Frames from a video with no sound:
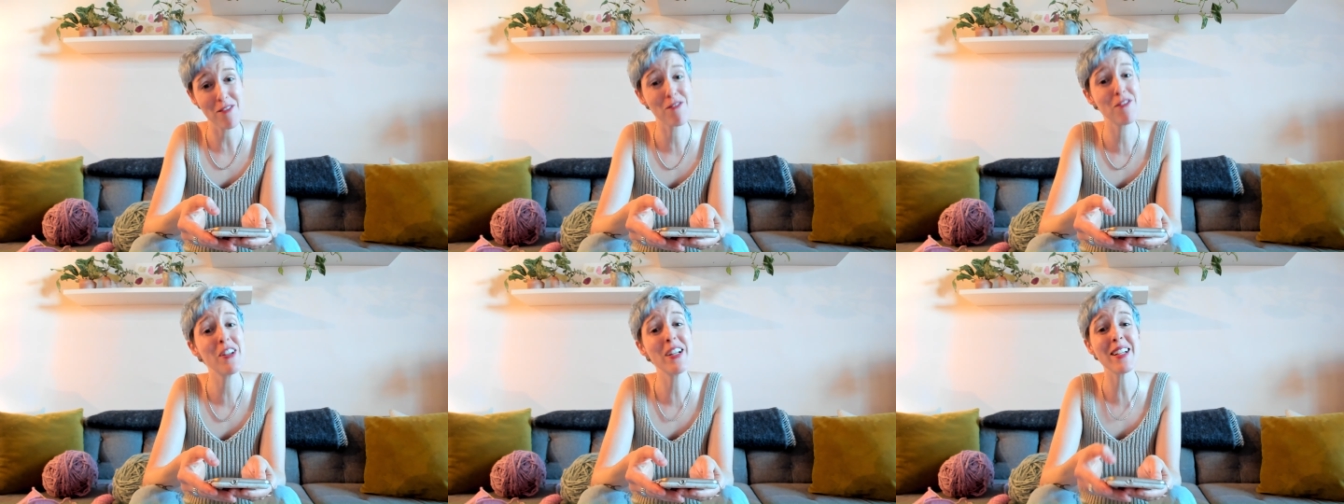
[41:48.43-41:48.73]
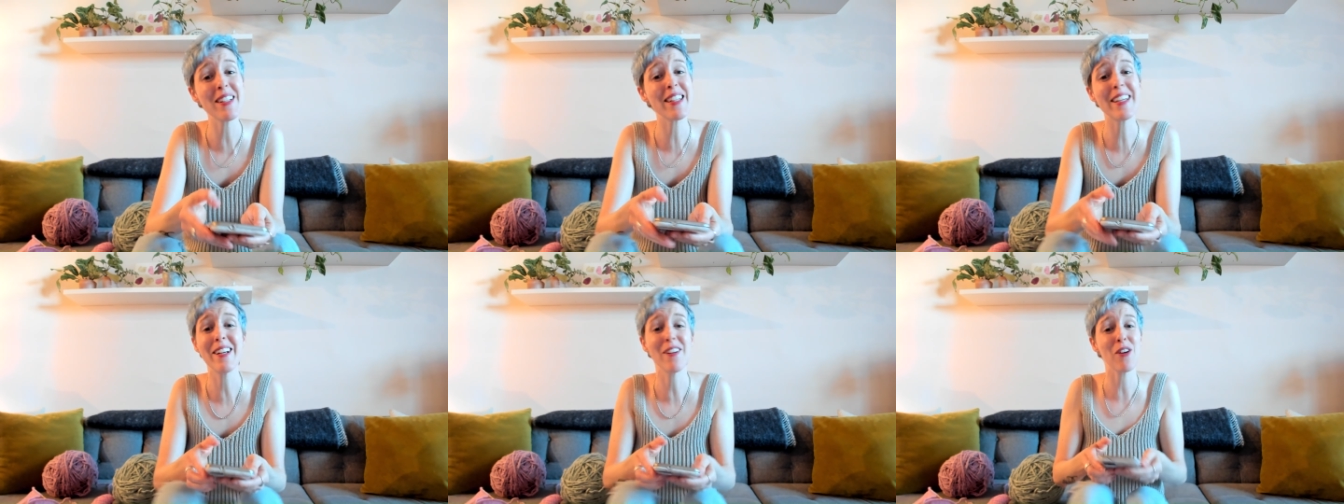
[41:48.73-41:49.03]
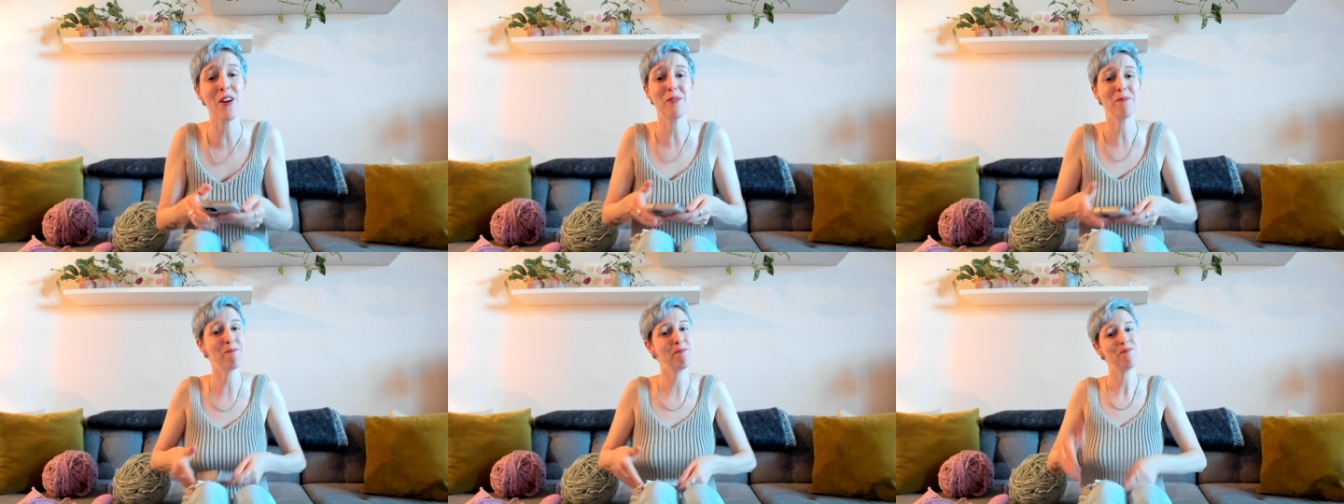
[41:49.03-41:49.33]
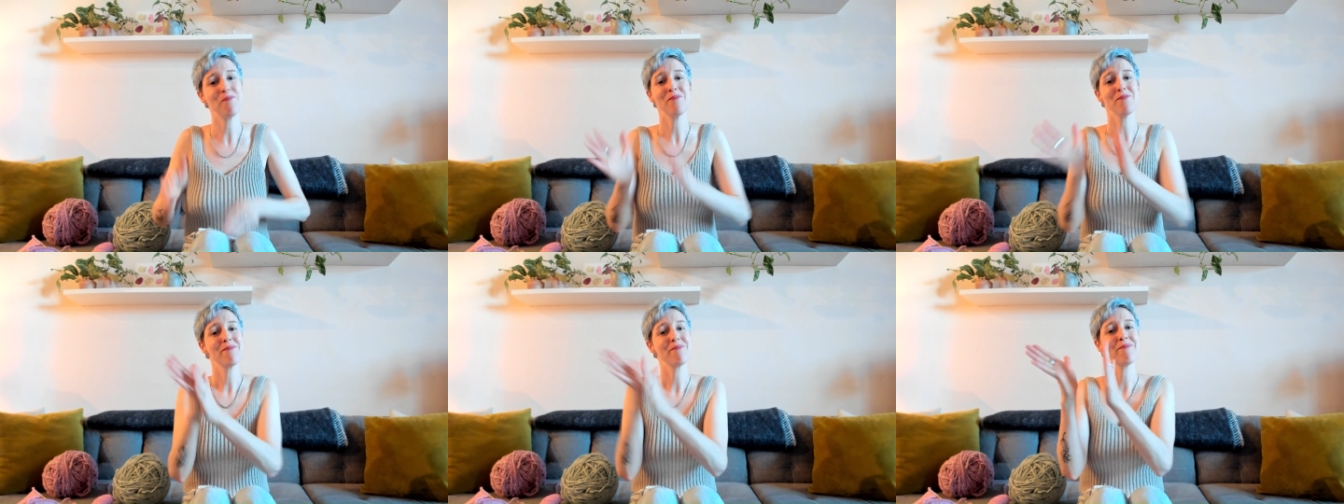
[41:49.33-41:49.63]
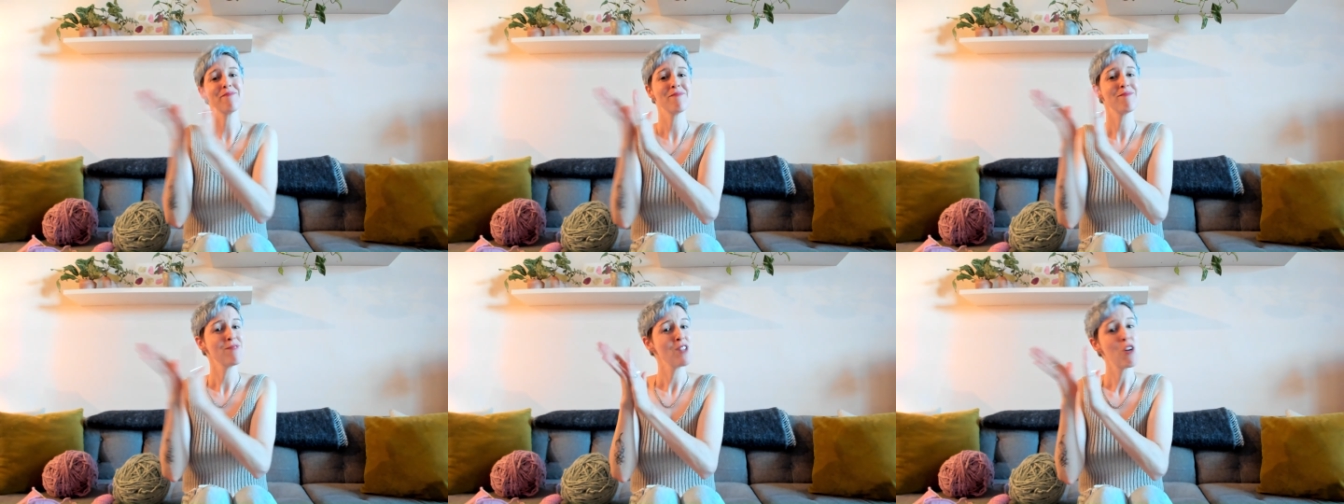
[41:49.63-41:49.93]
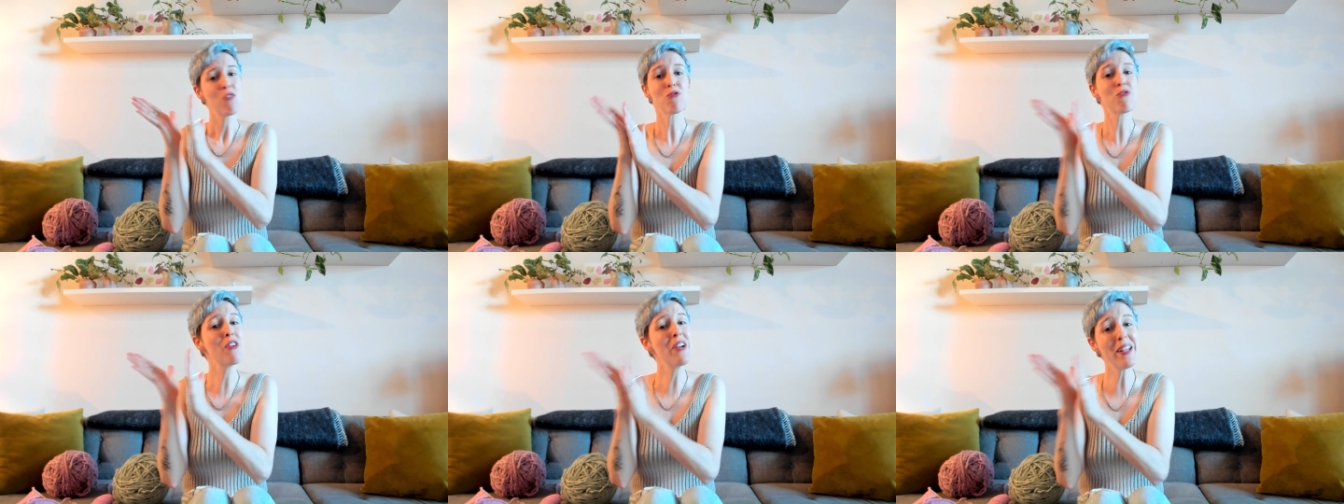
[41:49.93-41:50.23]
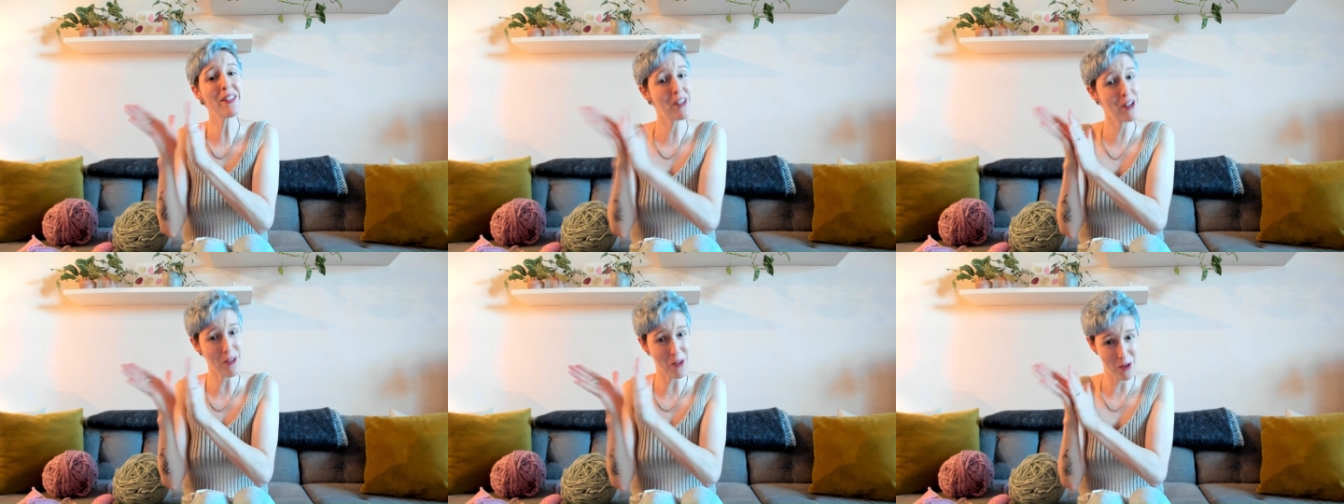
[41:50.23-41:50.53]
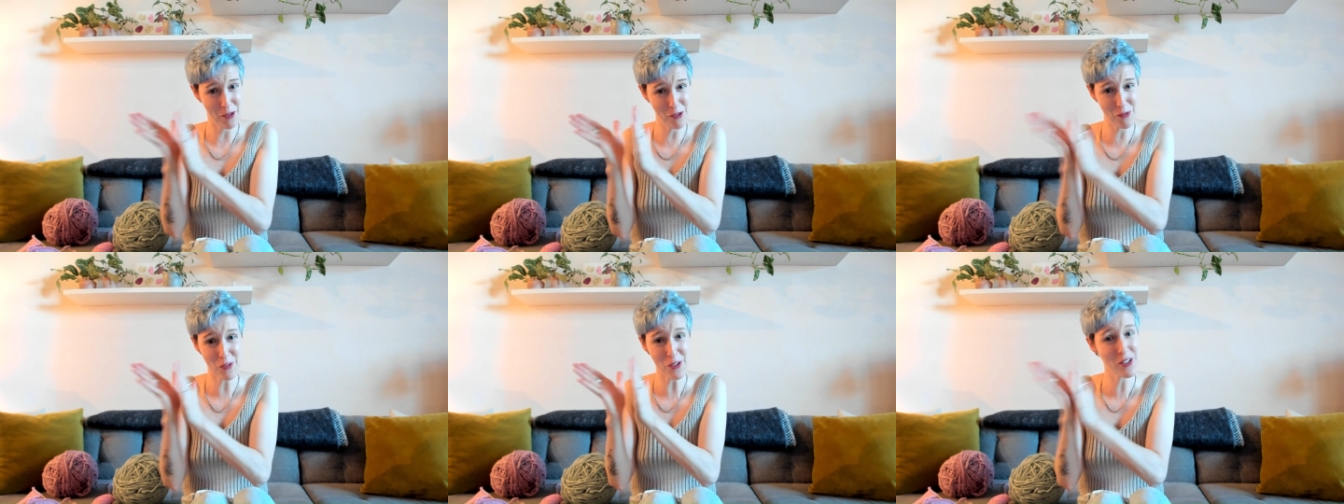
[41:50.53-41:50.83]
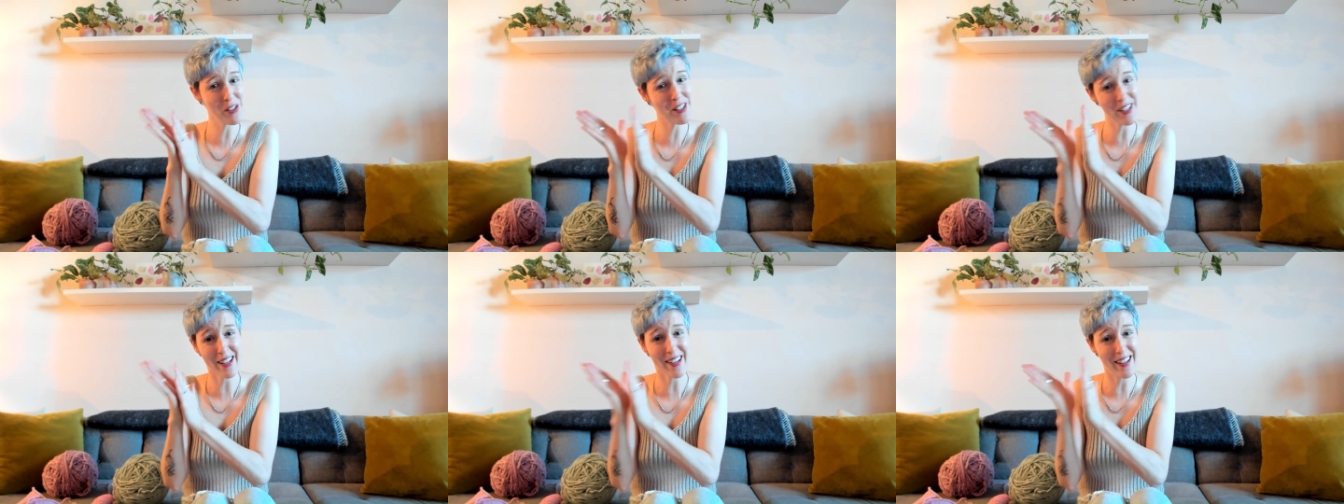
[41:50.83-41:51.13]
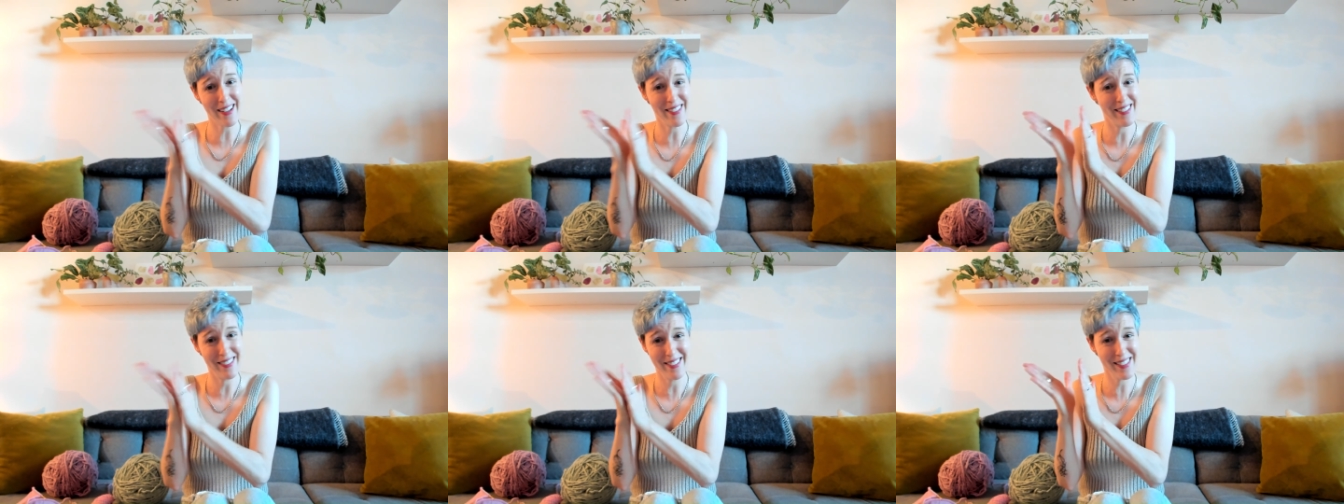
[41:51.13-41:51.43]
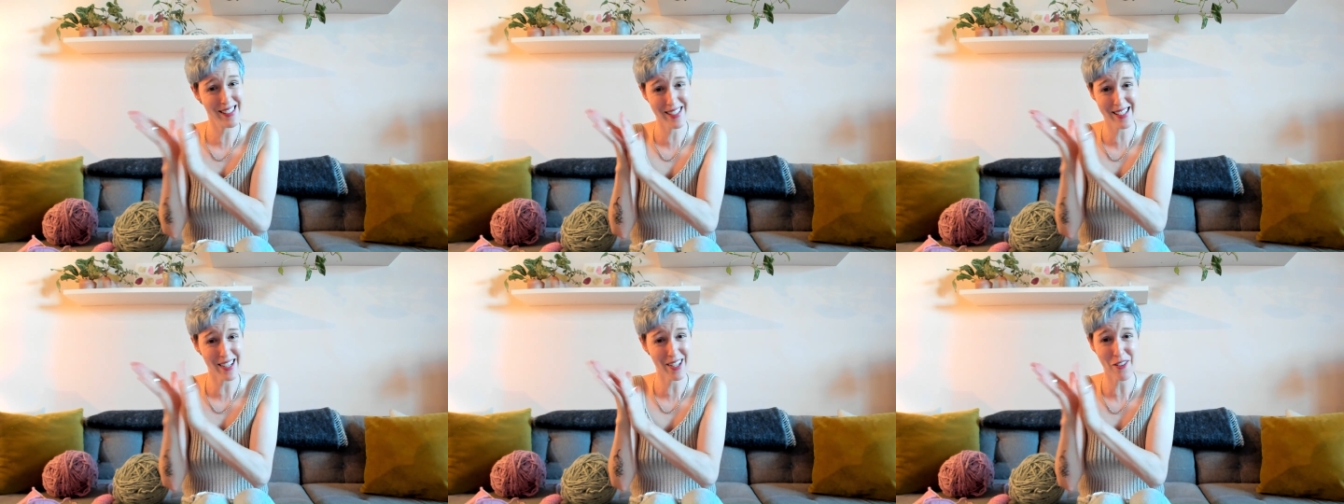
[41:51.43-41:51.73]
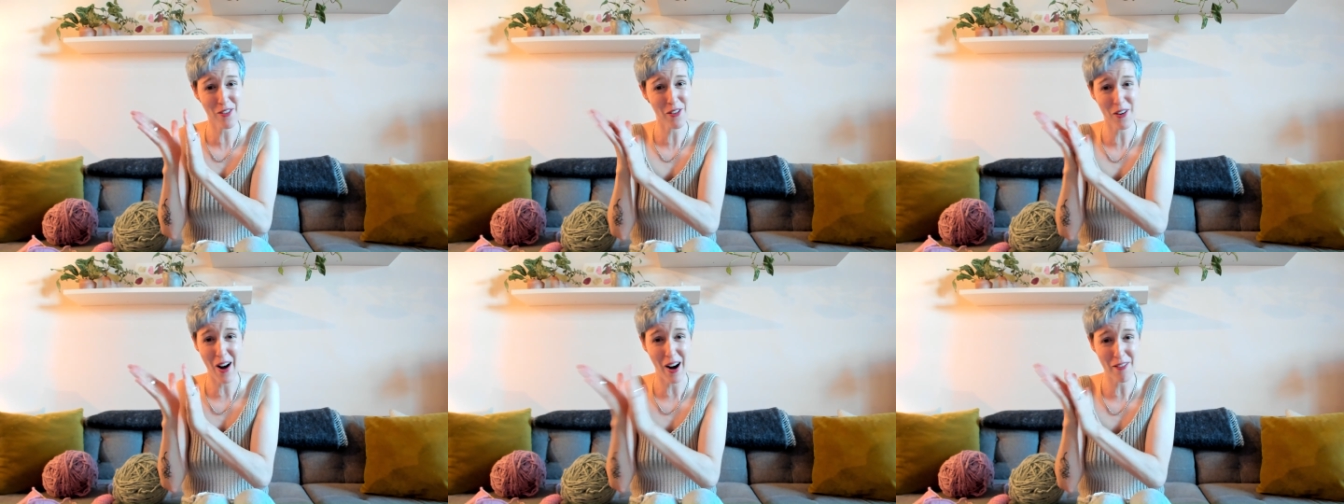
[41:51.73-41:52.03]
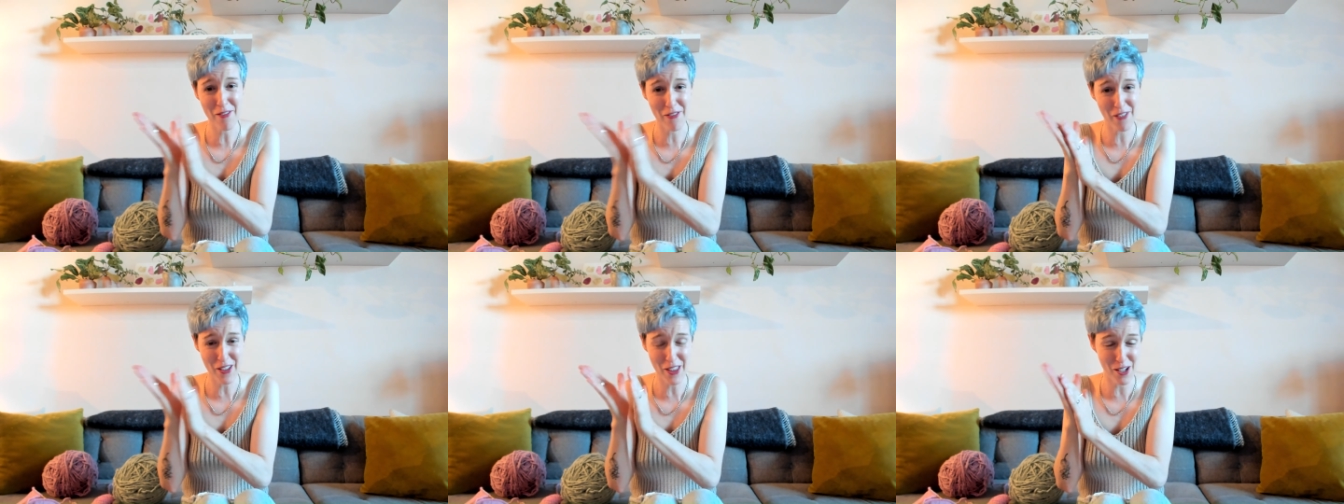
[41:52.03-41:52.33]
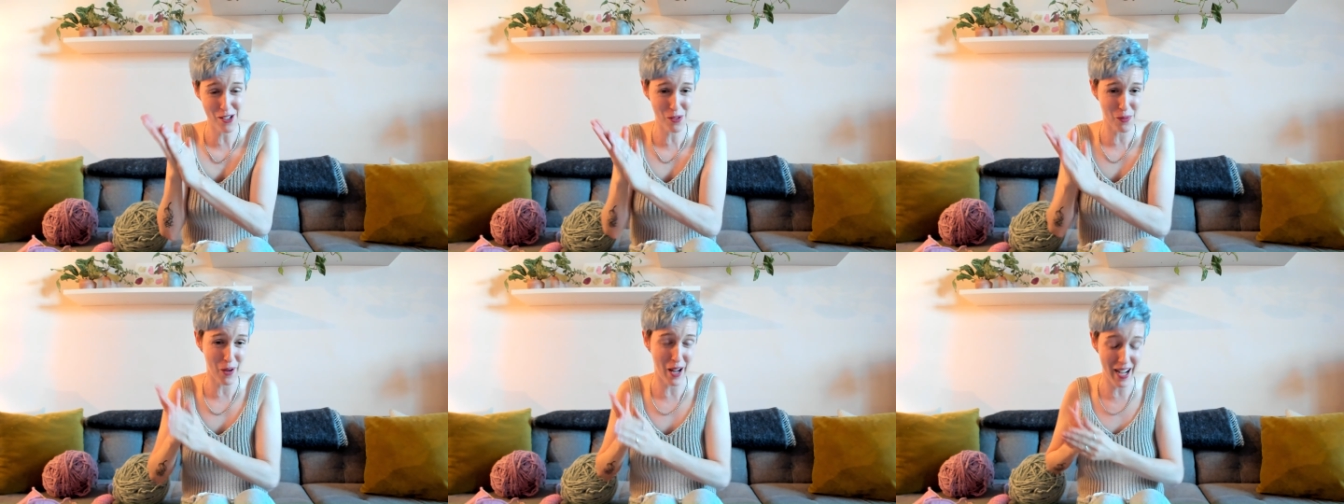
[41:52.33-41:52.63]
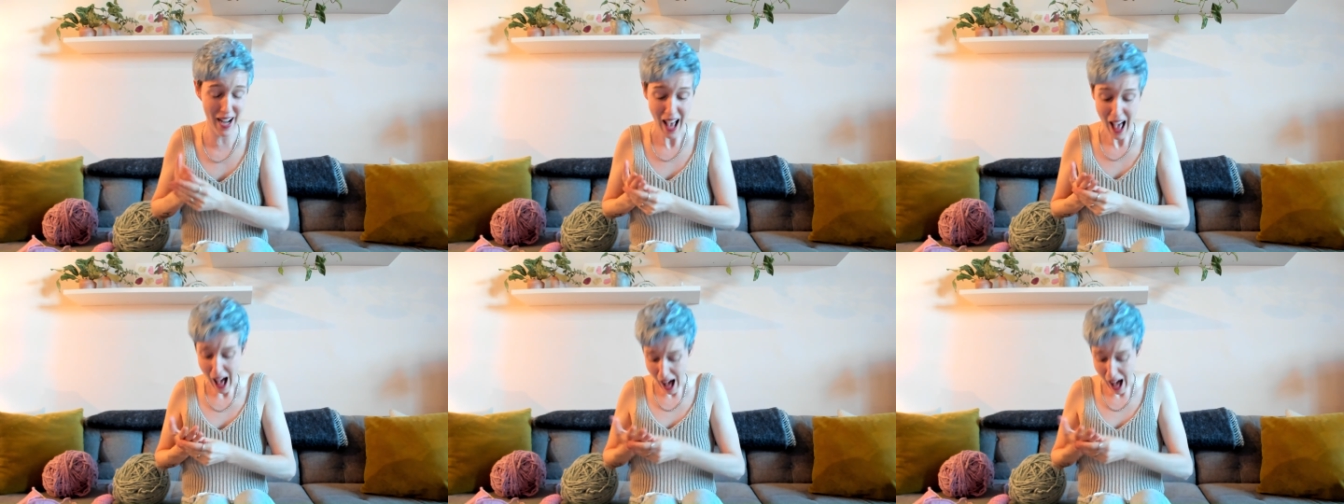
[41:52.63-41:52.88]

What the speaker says: real heroes for sticking around for this one.